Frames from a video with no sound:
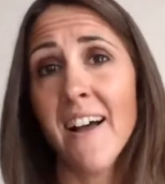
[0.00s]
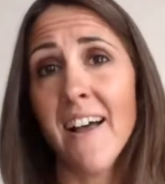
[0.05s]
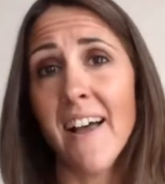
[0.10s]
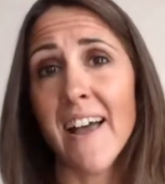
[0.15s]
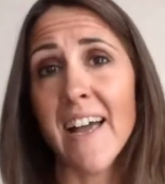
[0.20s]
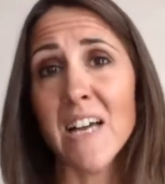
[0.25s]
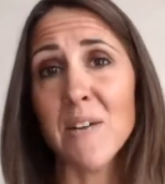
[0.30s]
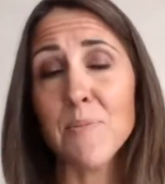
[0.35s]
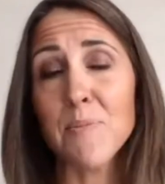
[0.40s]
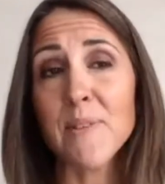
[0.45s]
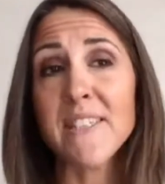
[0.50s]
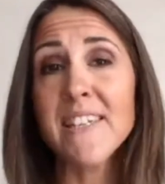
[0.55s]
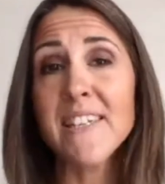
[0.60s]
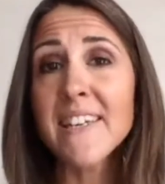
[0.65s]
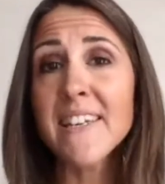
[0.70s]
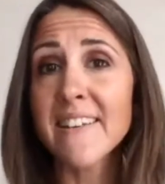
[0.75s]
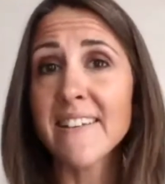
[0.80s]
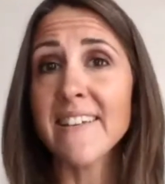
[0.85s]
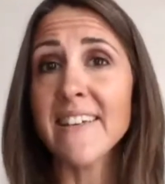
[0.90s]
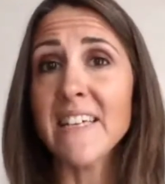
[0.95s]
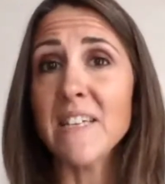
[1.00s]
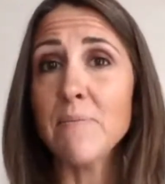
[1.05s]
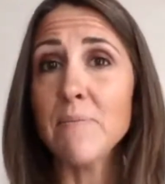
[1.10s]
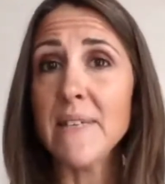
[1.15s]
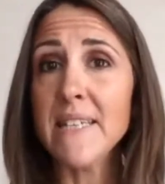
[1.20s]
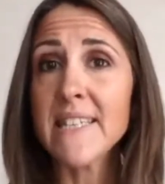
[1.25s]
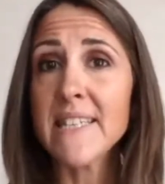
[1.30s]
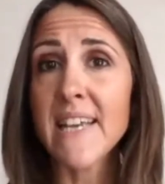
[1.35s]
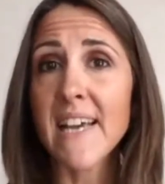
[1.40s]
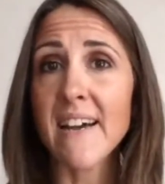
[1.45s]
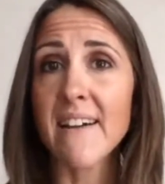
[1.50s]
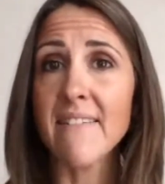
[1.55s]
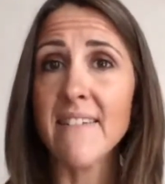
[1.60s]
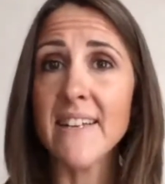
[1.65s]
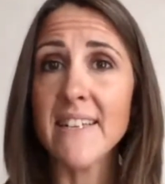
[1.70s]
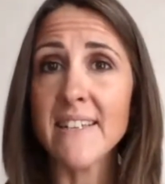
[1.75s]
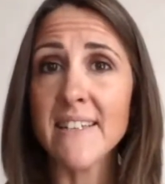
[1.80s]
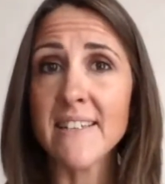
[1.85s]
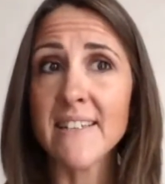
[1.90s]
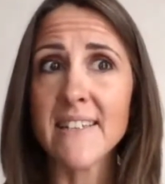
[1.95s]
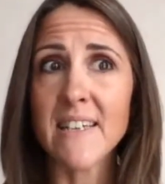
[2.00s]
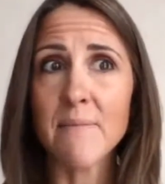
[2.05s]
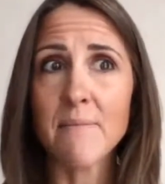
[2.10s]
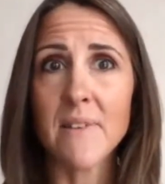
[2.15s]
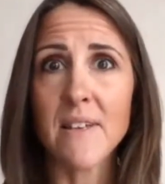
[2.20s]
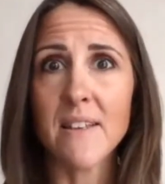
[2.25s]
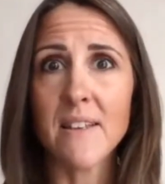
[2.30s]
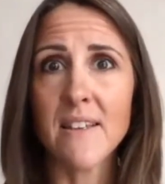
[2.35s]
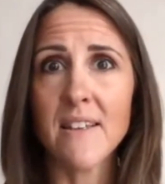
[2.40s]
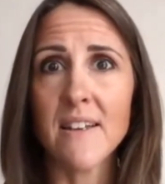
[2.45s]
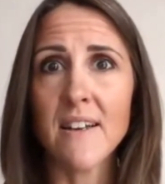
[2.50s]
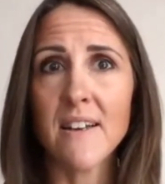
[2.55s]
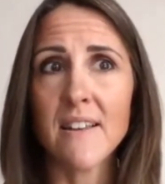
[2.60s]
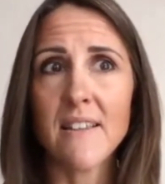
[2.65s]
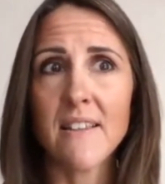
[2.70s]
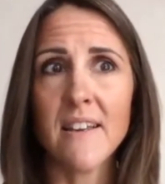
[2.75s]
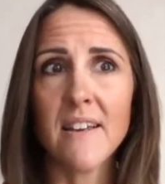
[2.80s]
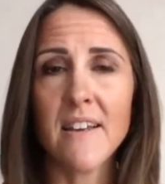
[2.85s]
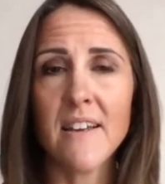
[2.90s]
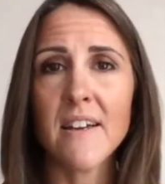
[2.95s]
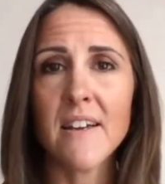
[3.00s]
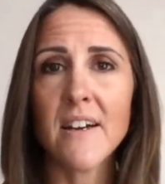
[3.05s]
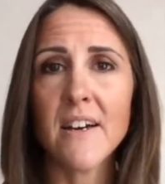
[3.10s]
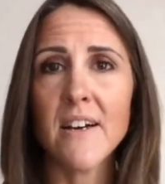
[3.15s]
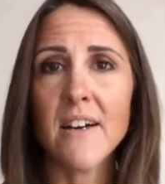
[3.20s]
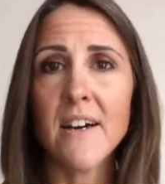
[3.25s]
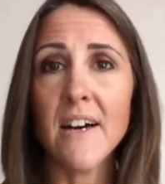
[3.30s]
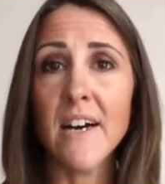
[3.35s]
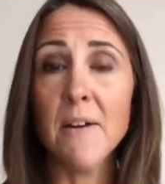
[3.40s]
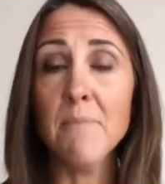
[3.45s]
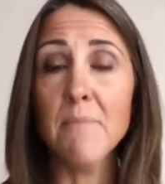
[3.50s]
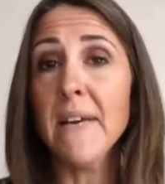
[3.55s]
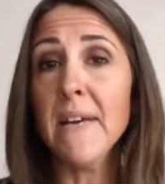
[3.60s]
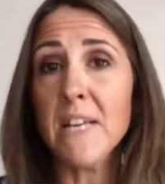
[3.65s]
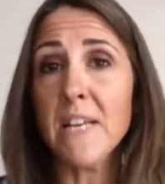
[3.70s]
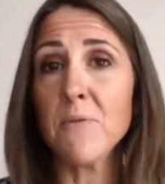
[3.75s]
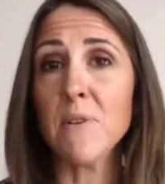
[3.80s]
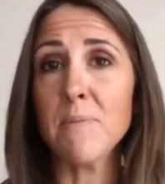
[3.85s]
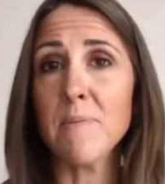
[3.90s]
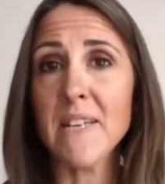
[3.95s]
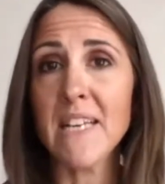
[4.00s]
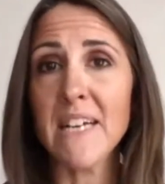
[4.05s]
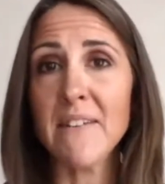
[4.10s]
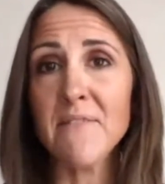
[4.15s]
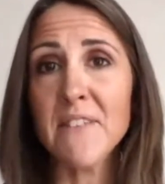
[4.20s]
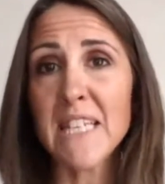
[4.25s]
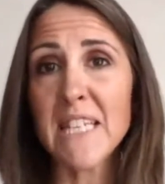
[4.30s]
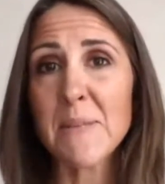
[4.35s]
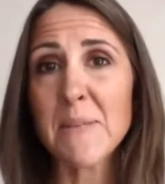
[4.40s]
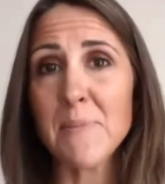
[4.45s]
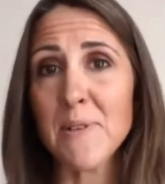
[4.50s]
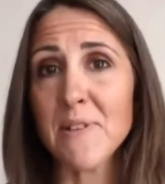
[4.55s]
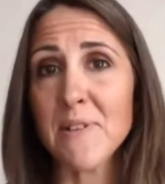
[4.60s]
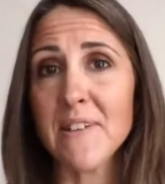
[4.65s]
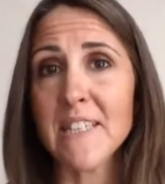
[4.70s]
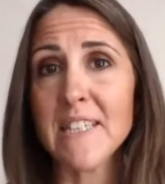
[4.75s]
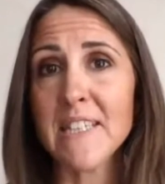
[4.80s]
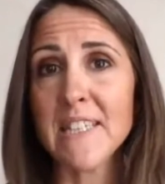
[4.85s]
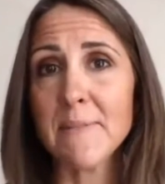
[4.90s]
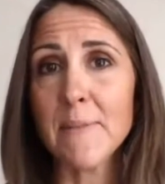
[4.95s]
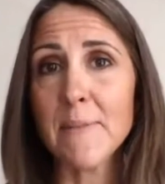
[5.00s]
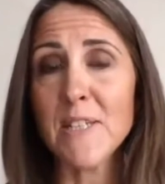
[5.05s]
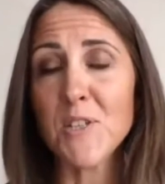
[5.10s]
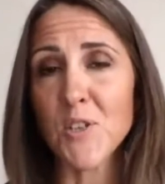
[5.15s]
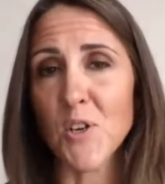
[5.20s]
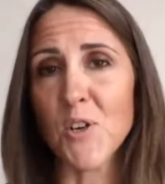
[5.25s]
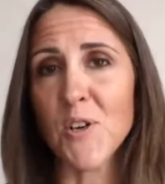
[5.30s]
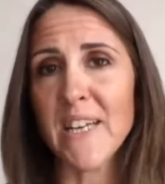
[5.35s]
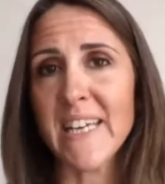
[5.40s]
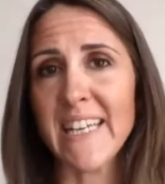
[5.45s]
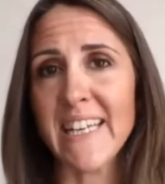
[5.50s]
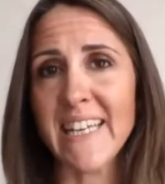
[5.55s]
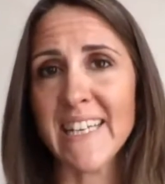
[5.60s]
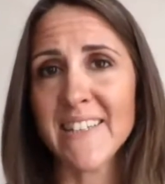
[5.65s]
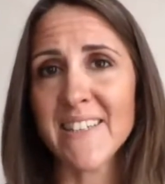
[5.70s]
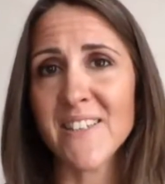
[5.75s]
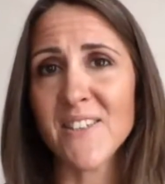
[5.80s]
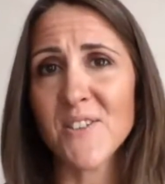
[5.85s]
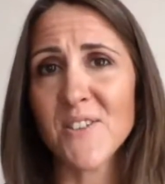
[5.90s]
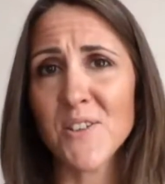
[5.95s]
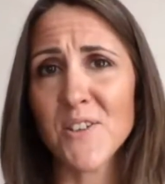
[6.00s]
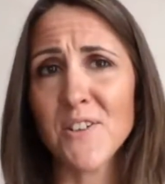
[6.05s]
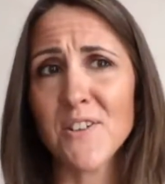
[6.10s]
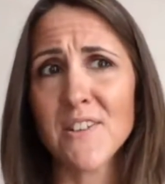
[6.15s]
and particularly in miscarriage, and something that I think many women have experienced that don't get answers to.